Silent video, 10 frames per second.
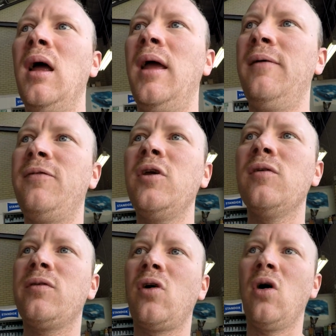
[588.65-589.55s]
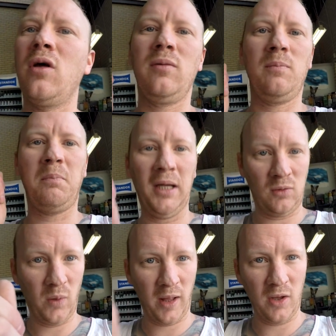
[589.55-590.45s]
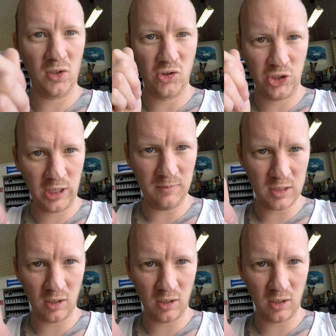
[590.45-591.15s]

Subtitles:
if you've gone and picked one of those chips,